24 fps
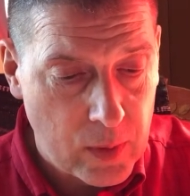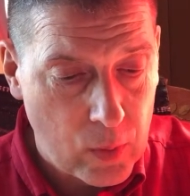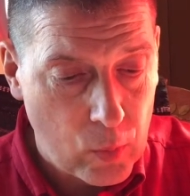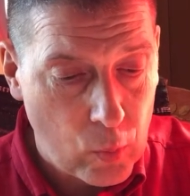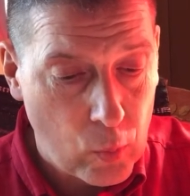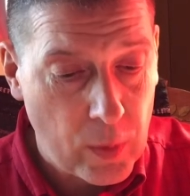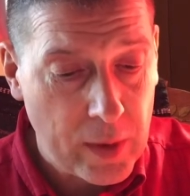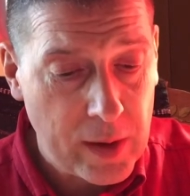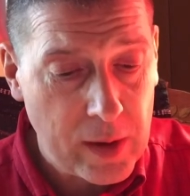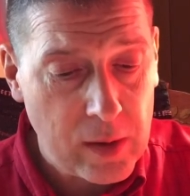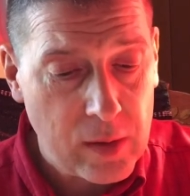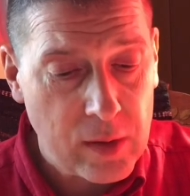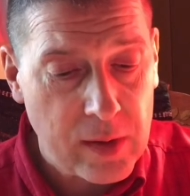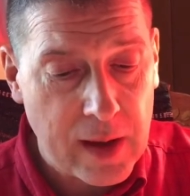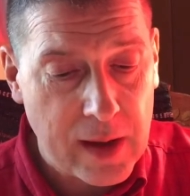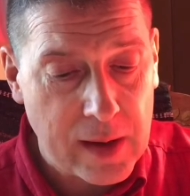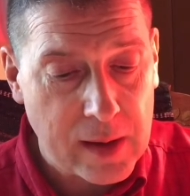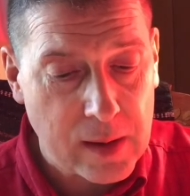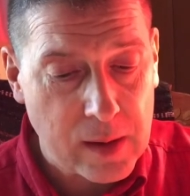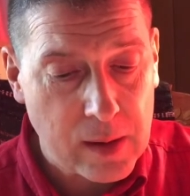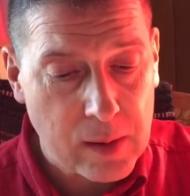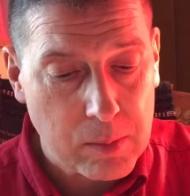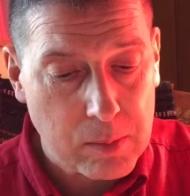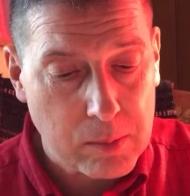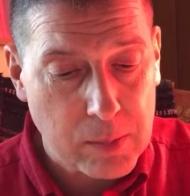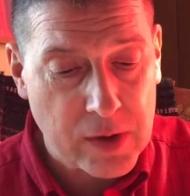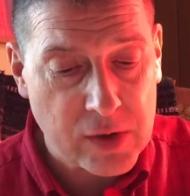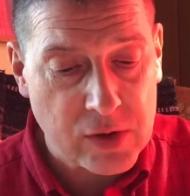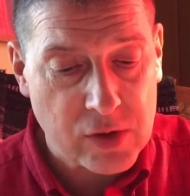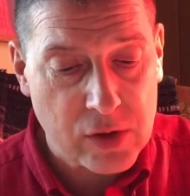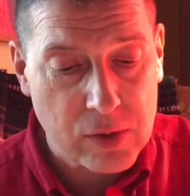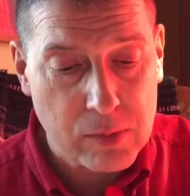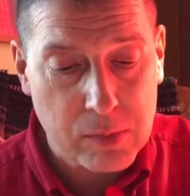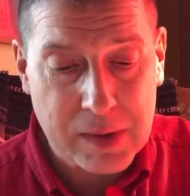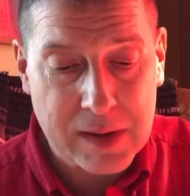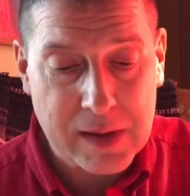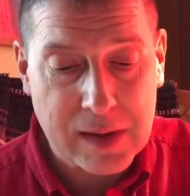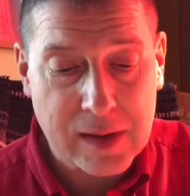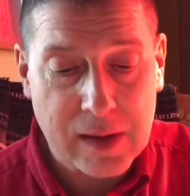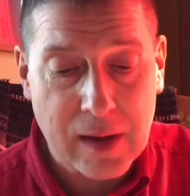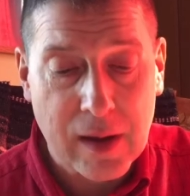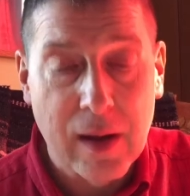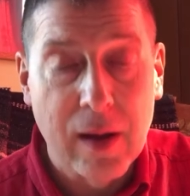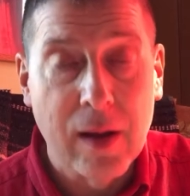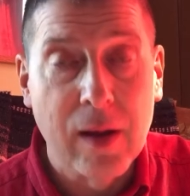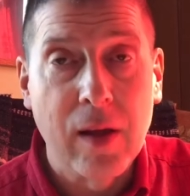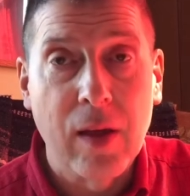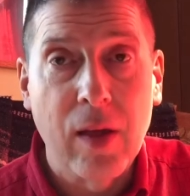Where then must be
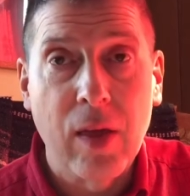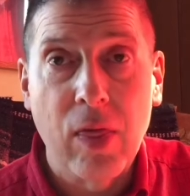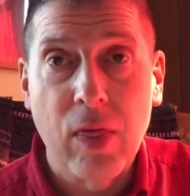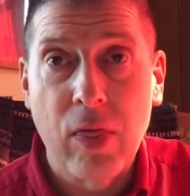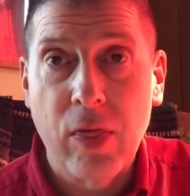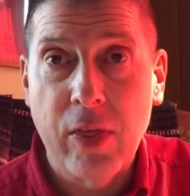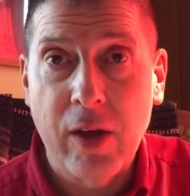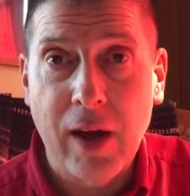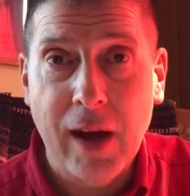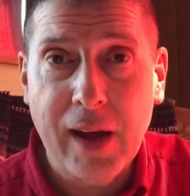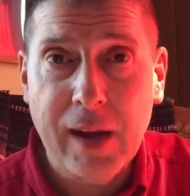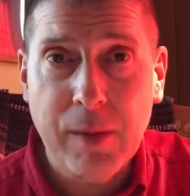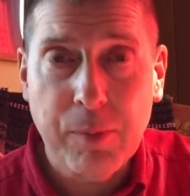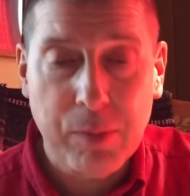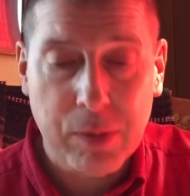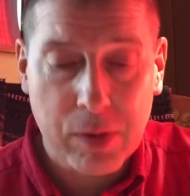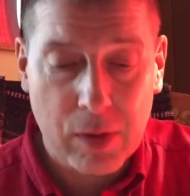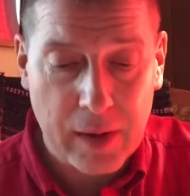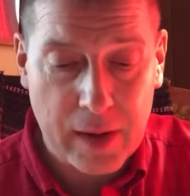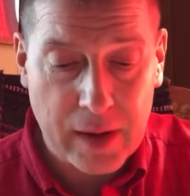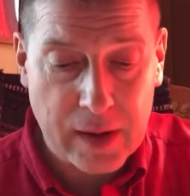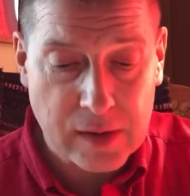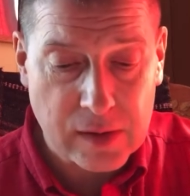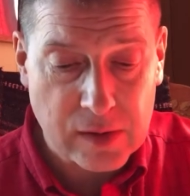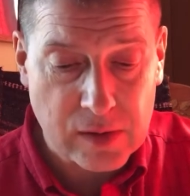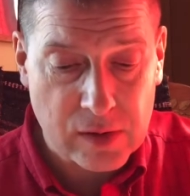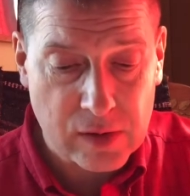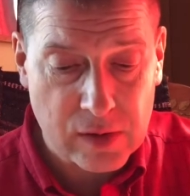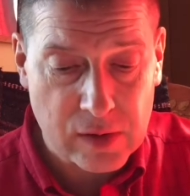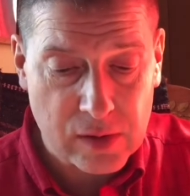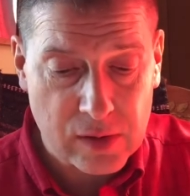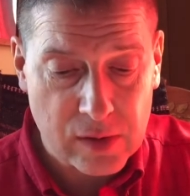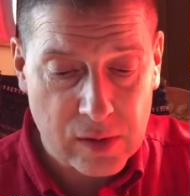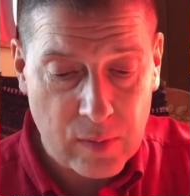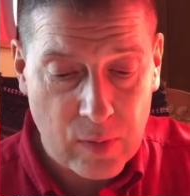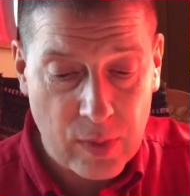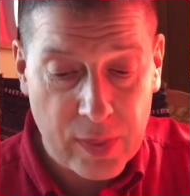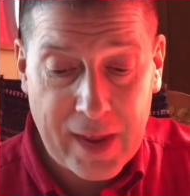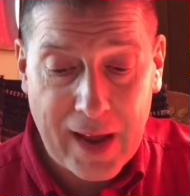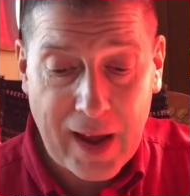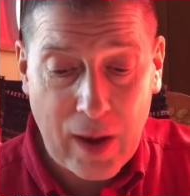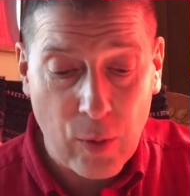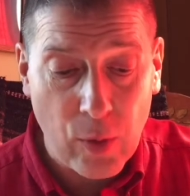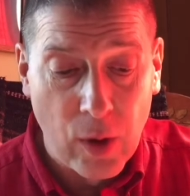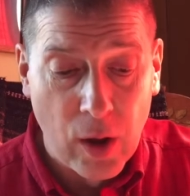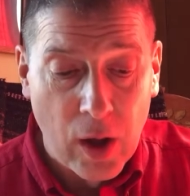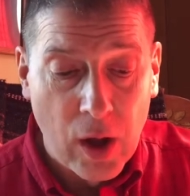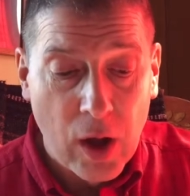thy place,
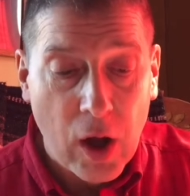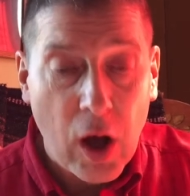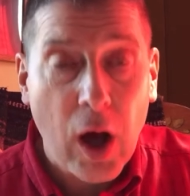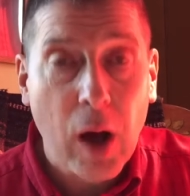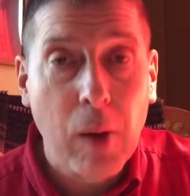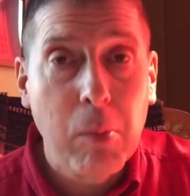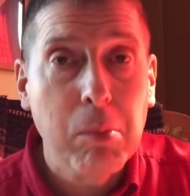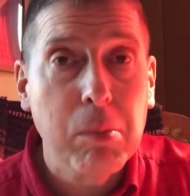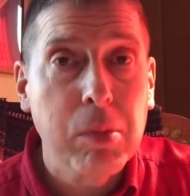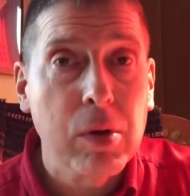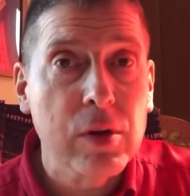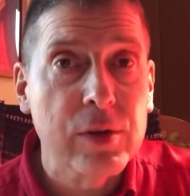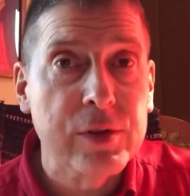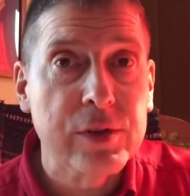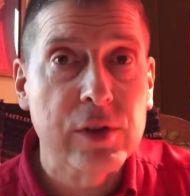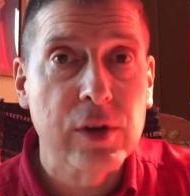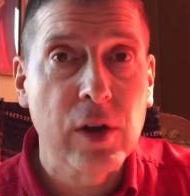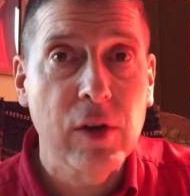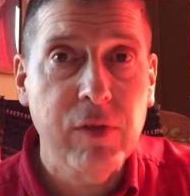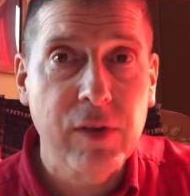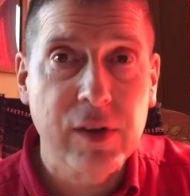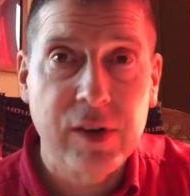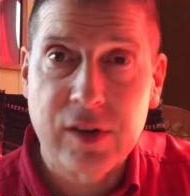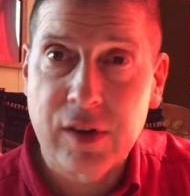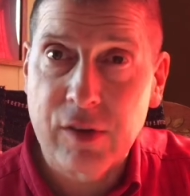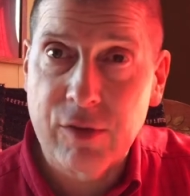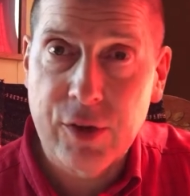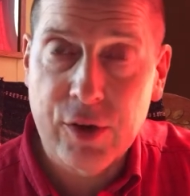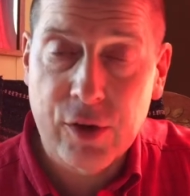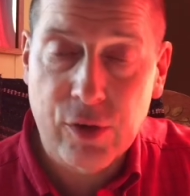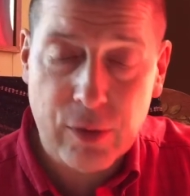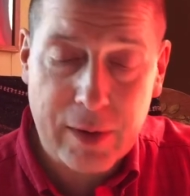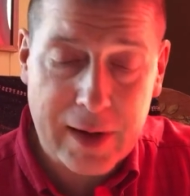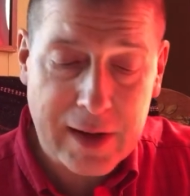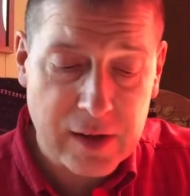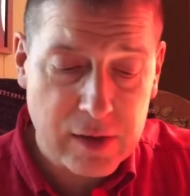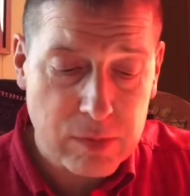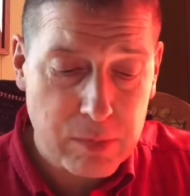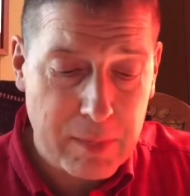thou humble servant of the great